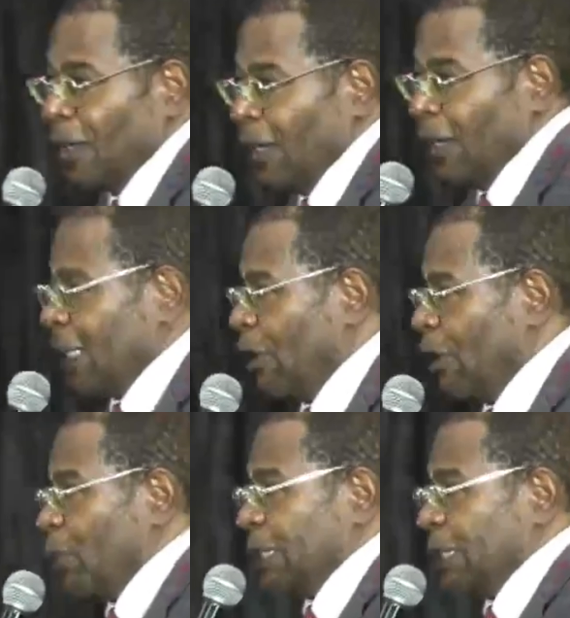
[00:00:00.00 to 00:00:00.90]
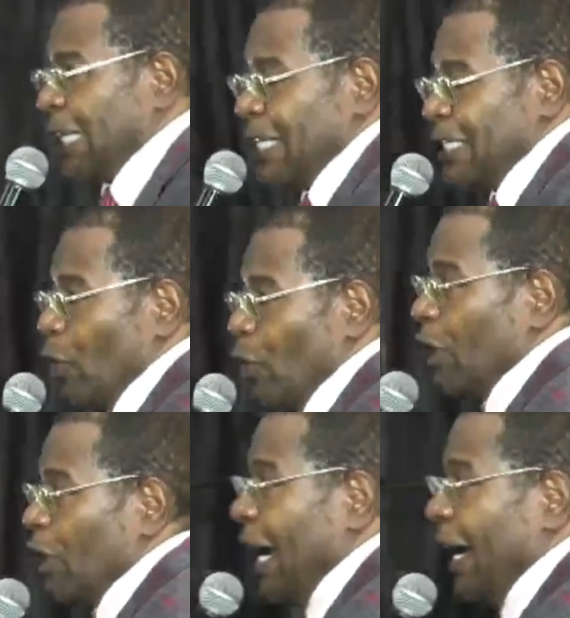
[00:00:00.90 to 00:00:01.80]
and they would be dancing
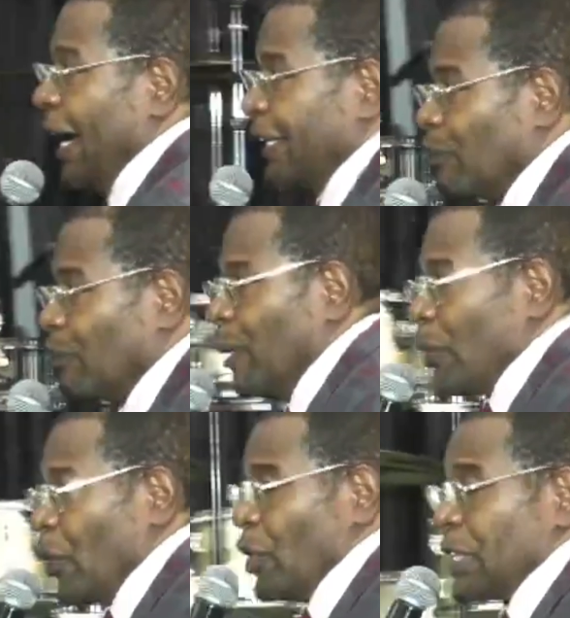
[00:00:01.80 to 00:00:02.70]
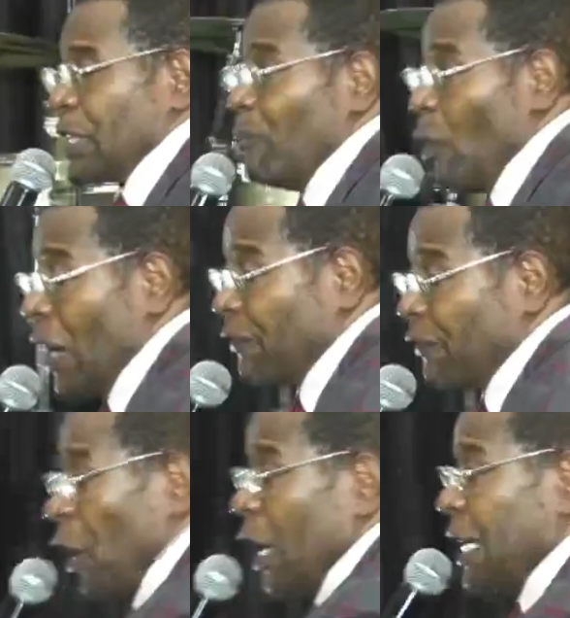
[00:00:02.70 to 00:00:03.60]
all night because they, what
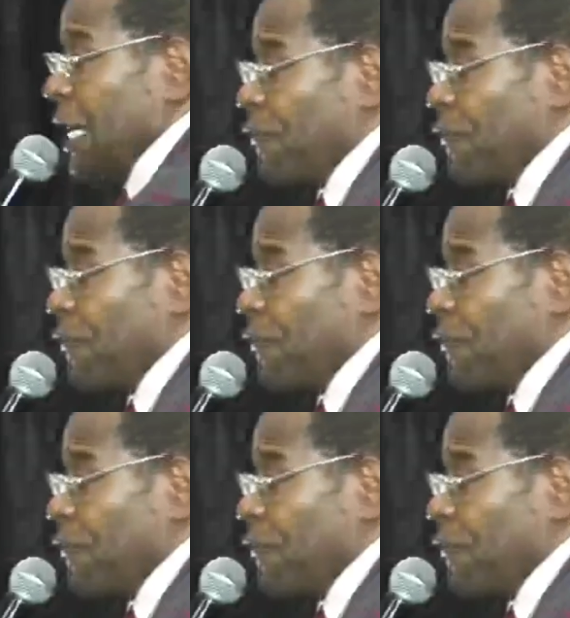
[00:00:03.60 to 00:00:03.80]
focus they